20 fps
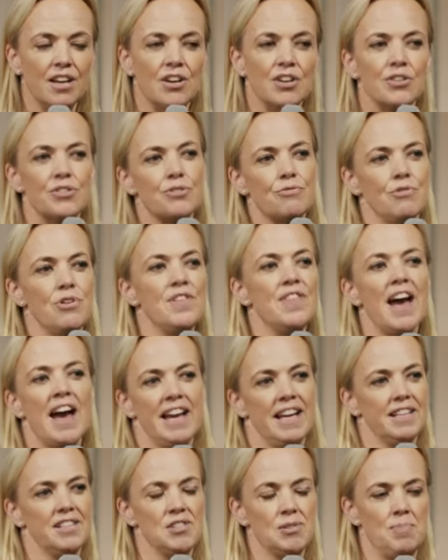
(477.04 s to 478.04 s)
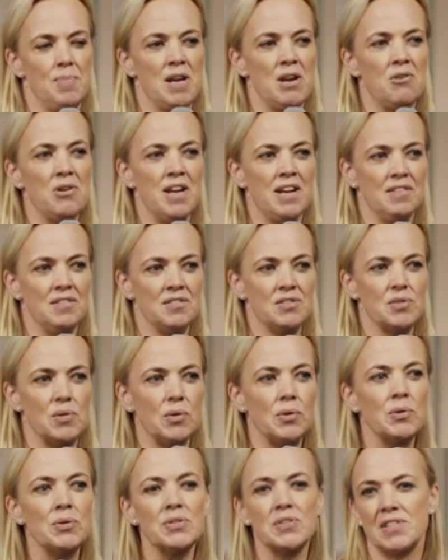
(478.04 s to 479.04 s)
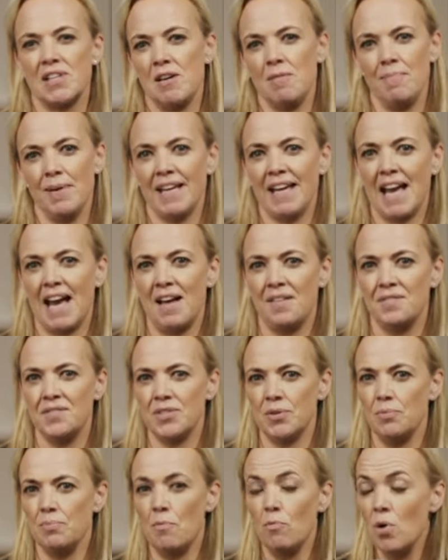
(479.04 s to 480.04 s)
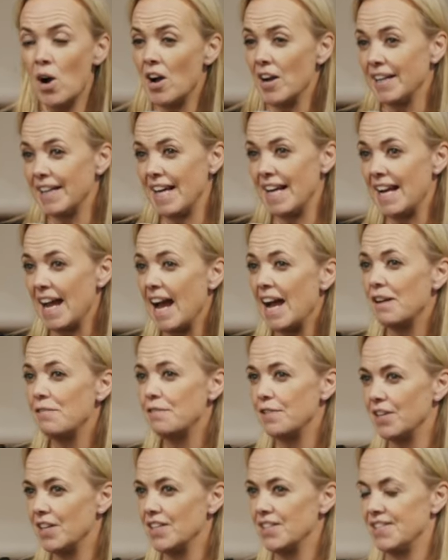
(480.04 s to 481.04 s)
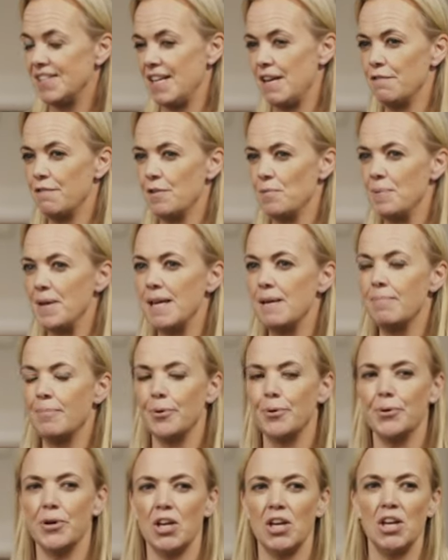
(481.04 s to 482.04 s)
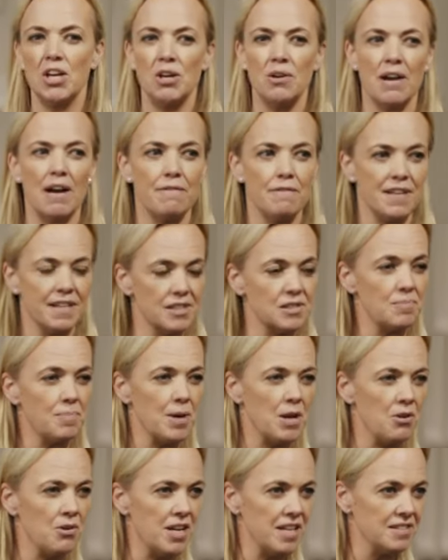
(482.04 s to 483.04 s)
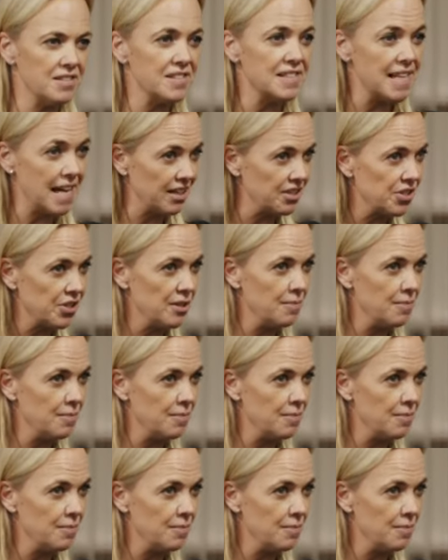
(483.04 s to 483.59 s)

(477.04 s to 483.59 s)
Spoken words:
through that experience also began to work in advocacy for people who have experienced sexual